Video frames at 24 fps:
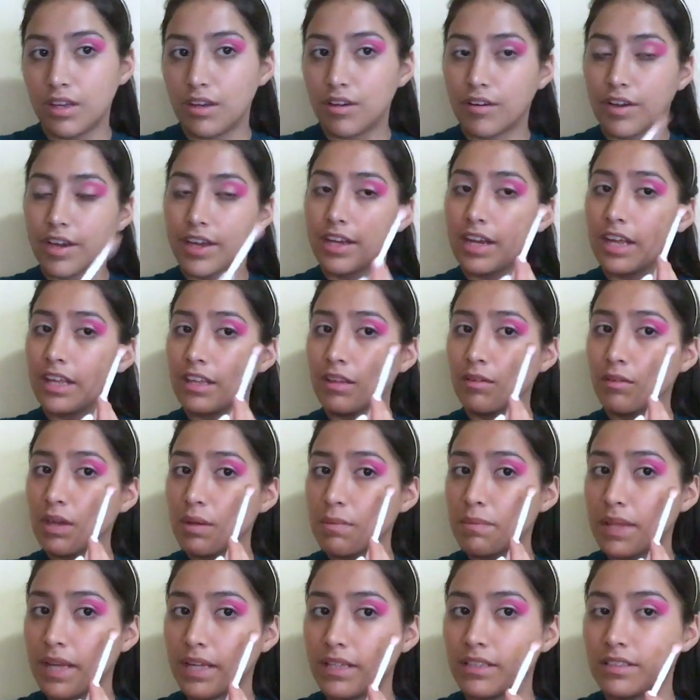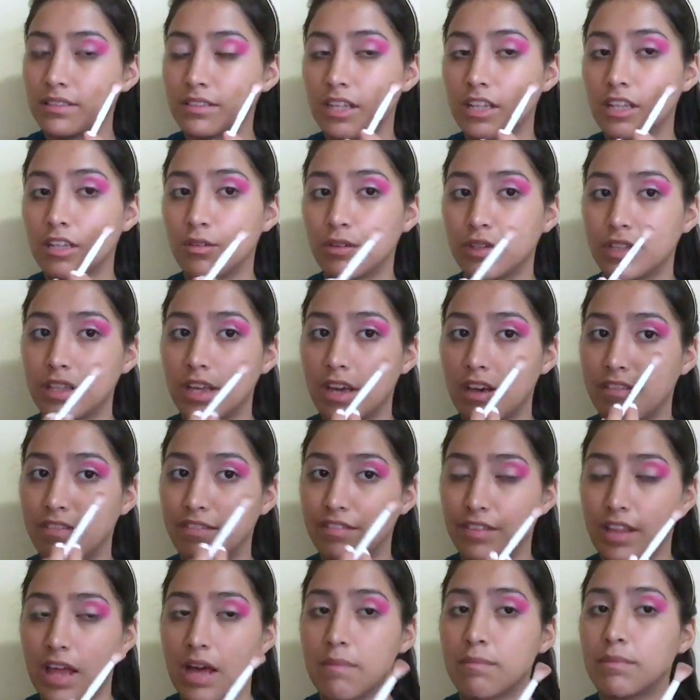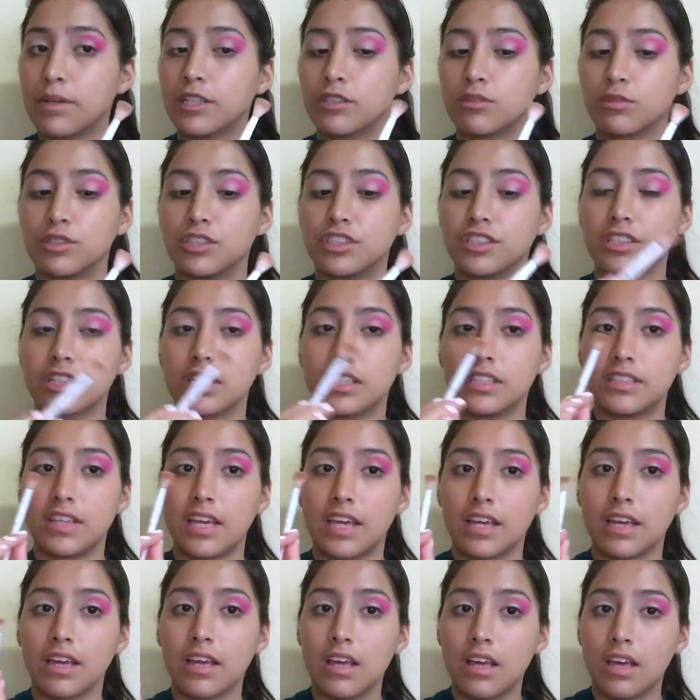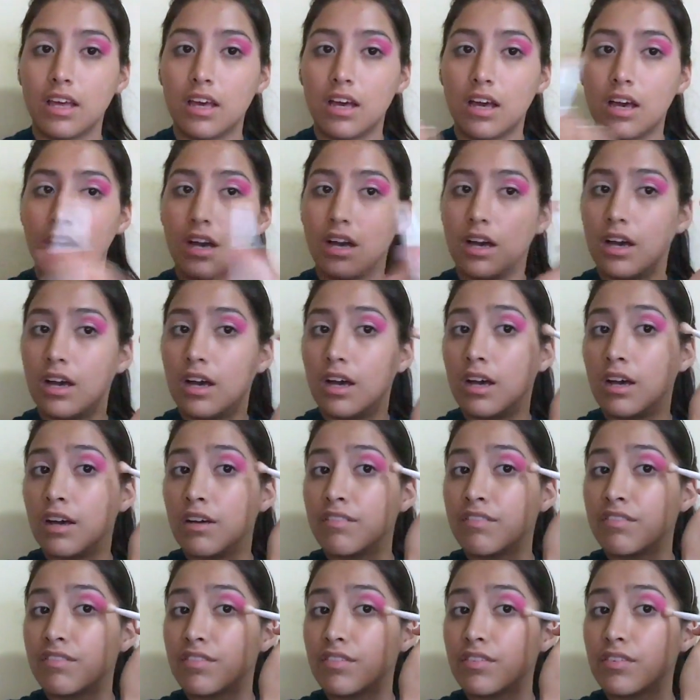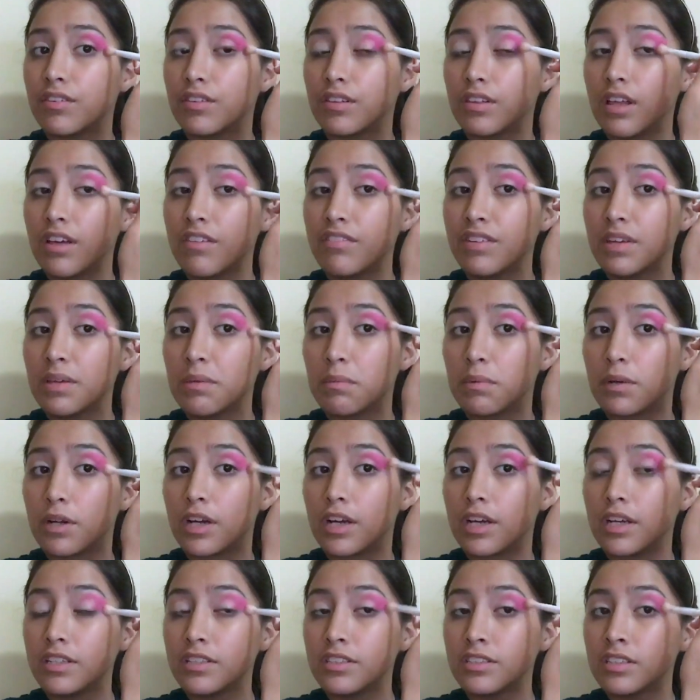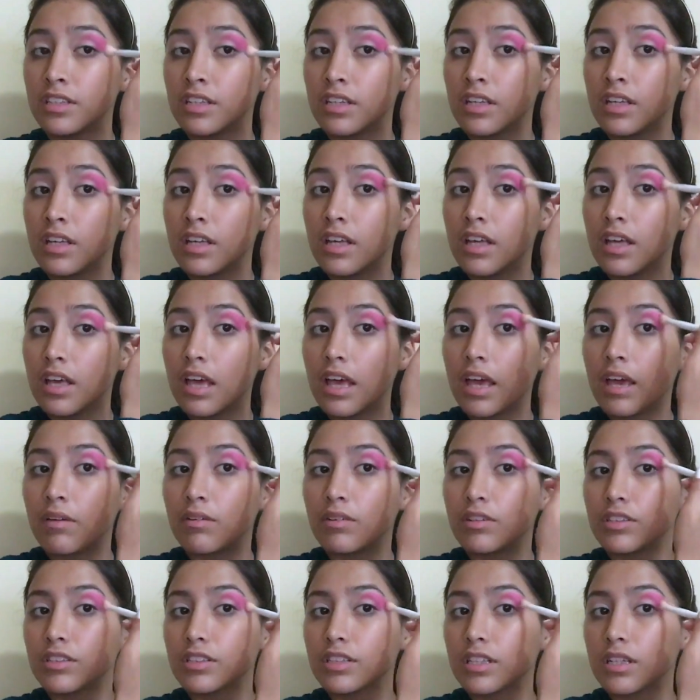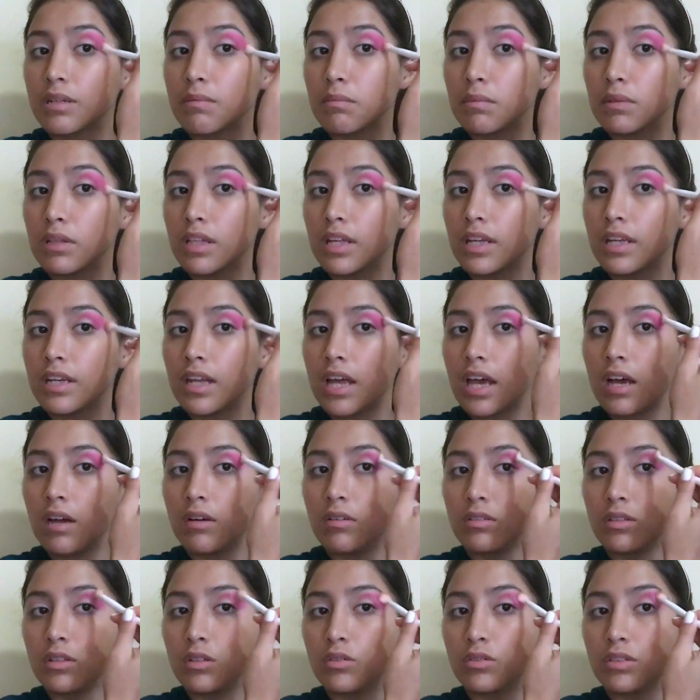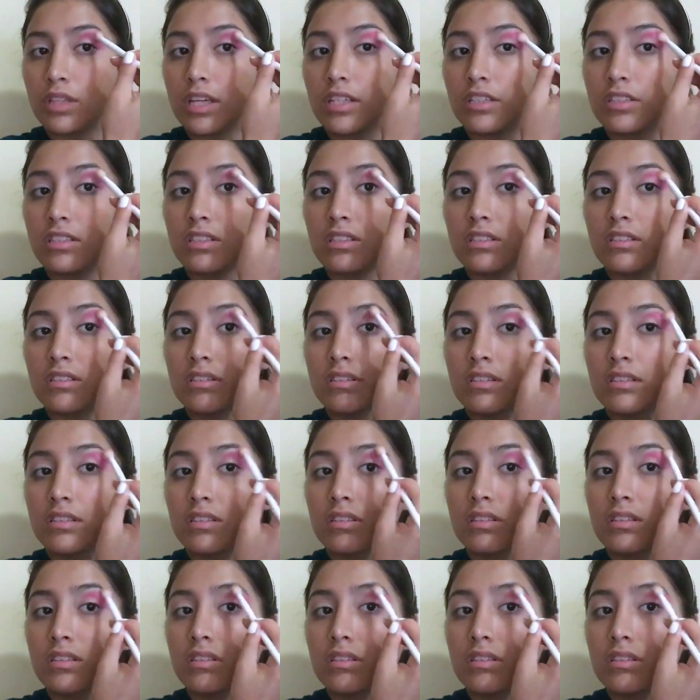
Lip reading: Okay, now that we applied this color with a flat brush, we're just going to take a fluffy brush and we're just going to blend out those edges.